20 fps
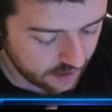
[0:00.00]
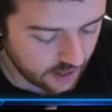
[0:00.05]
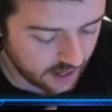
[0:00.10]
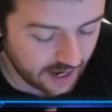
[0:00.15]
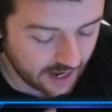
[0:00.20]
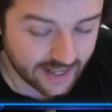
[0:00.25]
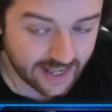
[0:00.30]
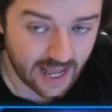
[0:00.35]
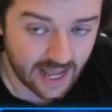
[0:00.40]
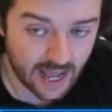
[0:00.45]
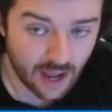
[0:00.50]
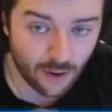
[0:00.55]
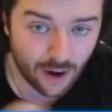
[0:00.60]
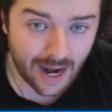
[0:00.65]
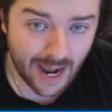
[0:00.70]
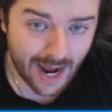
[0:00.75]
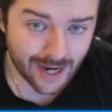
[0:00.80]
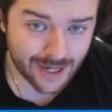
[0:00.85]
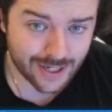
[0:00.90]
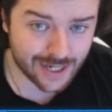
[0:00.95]
Now
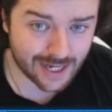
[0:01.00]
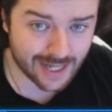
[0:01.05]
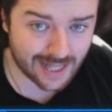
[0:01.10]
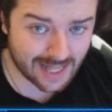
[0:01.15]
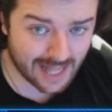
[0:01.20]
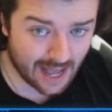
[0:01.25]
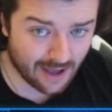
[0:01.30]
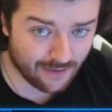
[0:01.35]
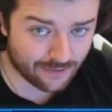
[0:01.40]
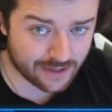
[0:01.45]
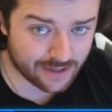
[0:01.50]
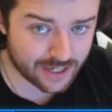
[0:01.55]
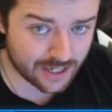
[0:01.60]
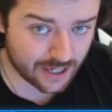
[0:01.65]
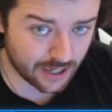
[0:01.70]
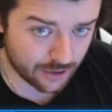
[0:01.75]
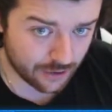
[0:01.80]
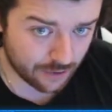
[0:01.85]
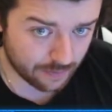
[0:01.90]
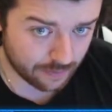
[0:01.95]
letters to the left,
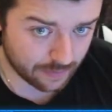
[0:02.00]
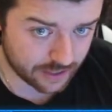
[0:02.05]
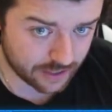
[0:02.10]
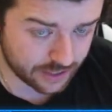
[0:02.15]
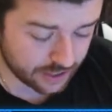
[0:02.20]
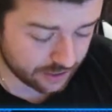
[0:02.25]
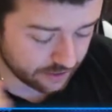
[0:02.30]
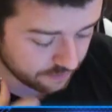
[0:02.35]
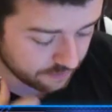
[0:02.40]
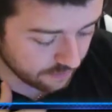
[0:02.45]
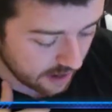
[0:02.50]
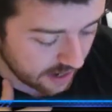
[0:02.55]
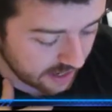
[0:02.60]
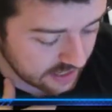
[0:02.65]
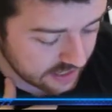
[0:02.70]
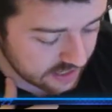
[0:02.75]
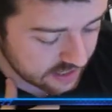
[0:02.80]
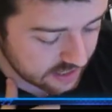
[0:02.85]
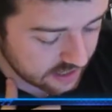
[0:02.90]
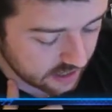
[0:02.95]
numbers to the
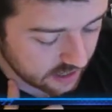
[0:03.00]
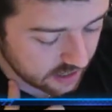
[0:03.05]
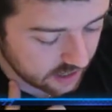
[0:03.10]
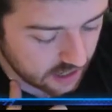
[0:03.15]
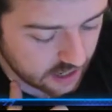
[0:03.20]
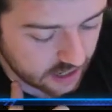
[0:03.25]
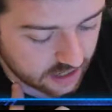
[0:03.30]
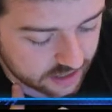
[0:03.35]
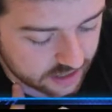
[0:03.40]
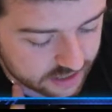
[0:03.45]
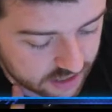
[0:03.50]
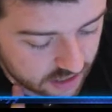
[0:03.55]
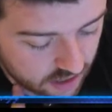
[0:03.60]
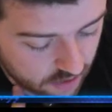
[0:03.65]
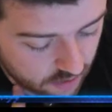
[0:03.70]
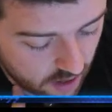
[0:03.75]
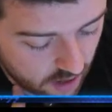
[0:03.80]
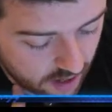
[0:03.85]
right. So I'm